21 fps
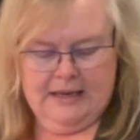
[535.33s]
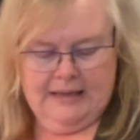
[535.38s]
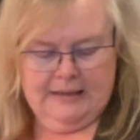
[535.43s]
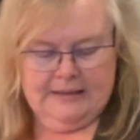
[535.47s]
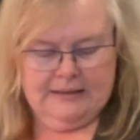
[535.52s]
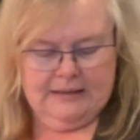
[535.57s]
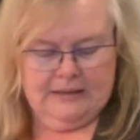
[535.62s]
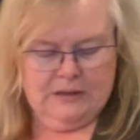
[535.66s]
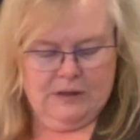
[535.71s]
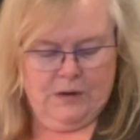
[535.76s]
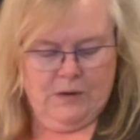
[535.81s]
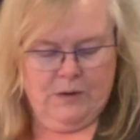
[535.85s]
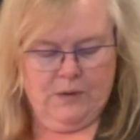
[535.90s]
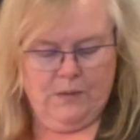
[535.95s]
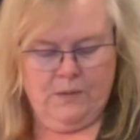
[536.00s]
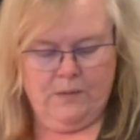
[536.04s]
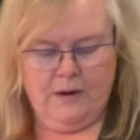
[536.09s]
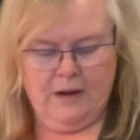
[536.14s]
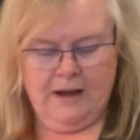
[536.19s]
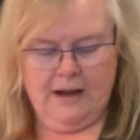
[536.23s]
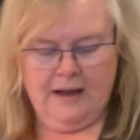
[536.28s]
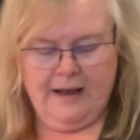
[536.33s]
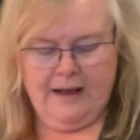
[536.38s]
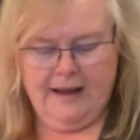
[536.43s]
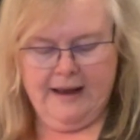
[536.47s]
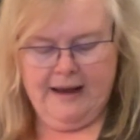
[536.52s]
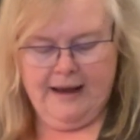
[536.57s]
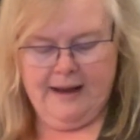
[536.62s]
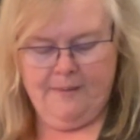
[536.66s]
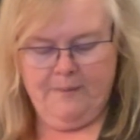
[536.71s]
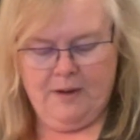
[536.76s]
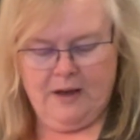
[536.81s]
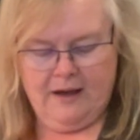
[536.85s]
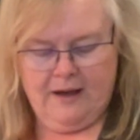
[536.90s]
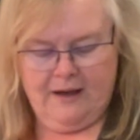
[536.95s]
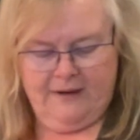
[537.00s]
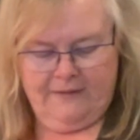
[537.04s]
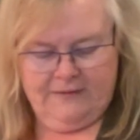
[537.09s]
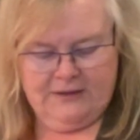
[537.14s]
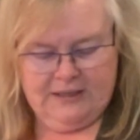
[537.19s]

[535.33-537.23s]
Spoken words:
So I am off